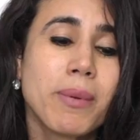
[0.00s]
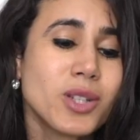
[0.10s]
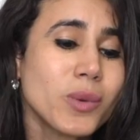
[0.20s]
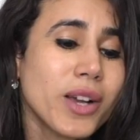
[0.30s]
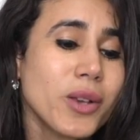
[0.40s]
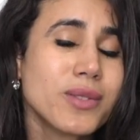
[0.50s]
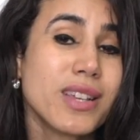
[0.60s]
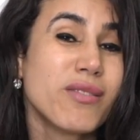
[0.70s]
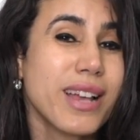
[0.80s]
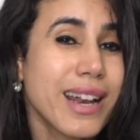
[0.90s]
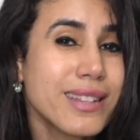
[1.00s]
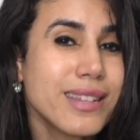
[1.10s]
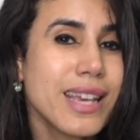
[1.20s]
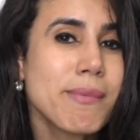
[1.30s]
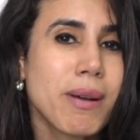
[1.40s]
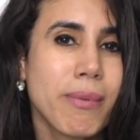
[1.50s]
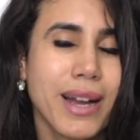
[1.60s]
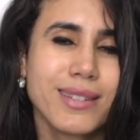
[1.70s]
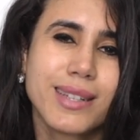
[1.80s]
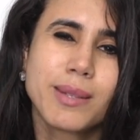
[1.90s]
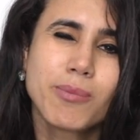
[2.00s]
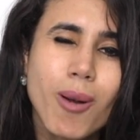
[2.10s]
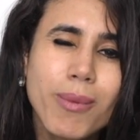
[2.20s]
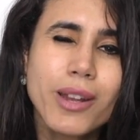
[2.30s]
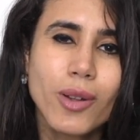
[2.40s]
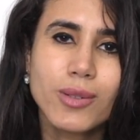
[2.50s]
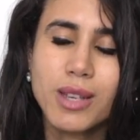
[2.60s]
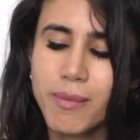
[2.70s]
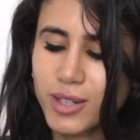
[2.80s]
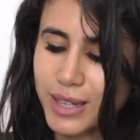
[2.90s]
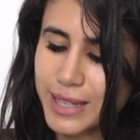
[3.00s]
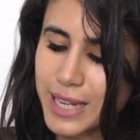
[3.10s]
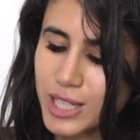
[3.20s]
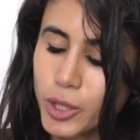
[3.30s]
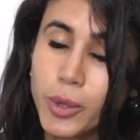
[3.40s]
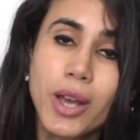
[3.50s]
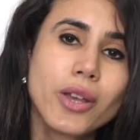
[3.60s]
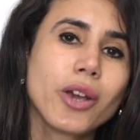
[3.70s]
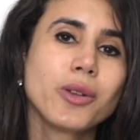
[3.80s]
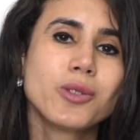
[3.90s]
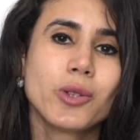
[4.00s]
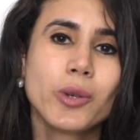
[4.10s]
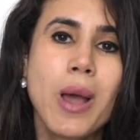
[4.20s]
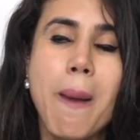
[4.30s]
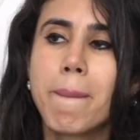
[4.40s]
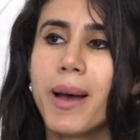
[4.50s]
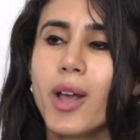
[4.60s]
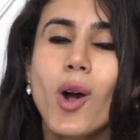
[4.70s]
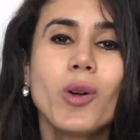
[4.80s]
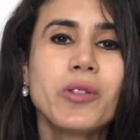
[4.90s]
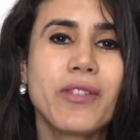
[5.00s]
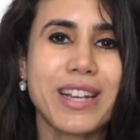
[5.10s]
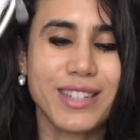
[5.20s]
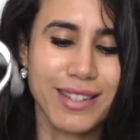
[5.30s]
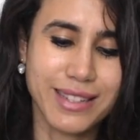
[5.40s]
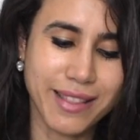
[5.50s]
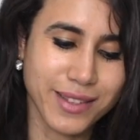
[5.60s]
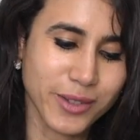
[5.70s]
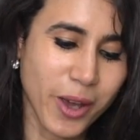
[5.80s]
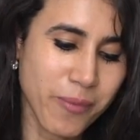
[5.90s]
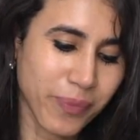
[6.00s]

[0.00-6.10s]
but do I use it in reality in my practice? Probably not so much. I tend to go to my old-fashioned stethoscope.